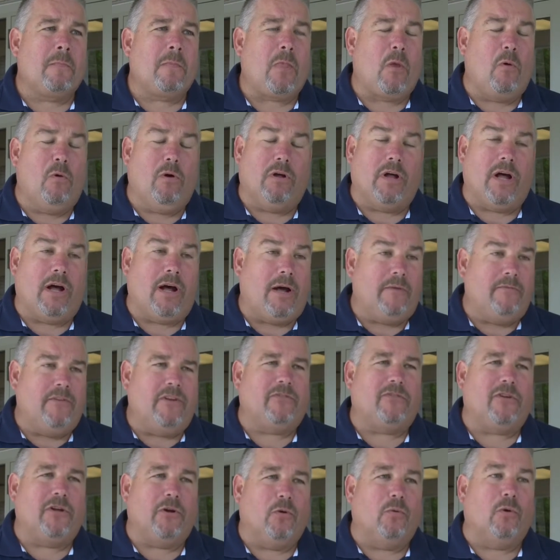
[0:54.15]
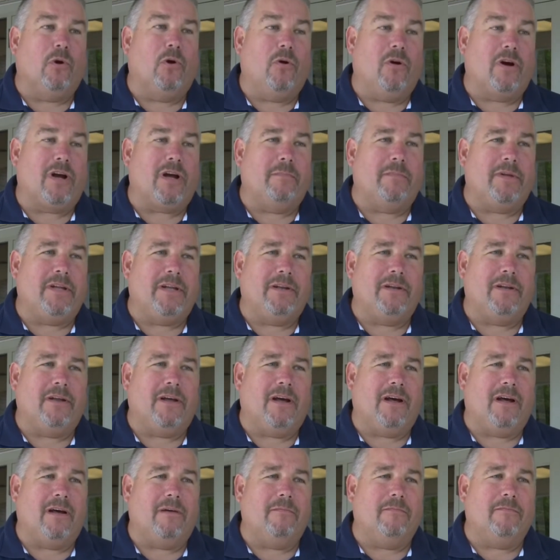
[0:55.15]
Well, obviously heroic. I mean,
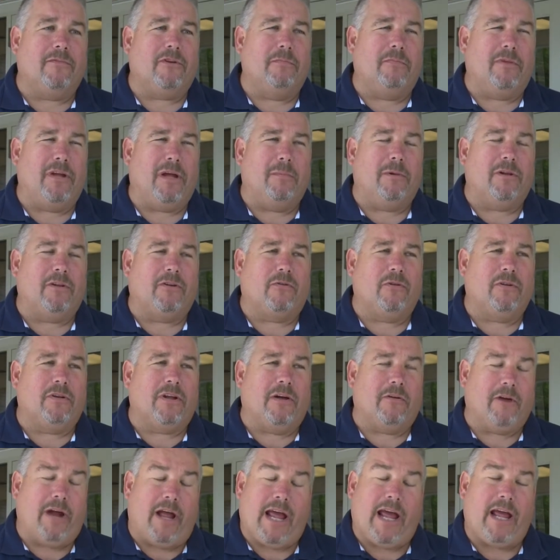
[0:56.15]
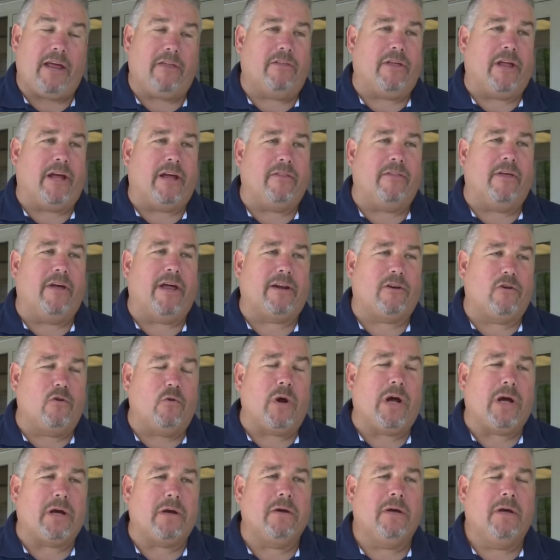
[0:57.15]
um, to be able to a think that
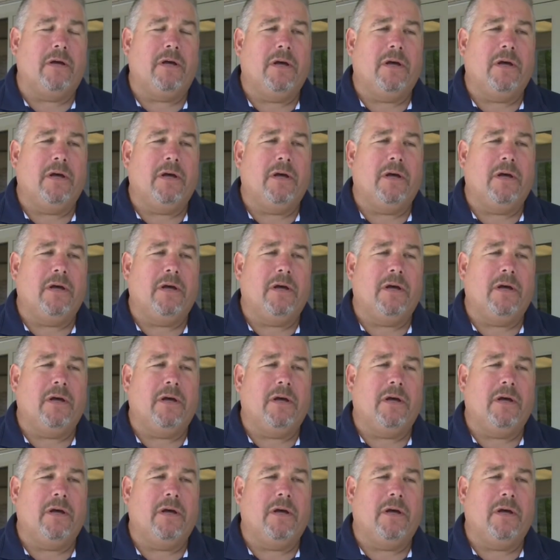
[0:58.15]
quick,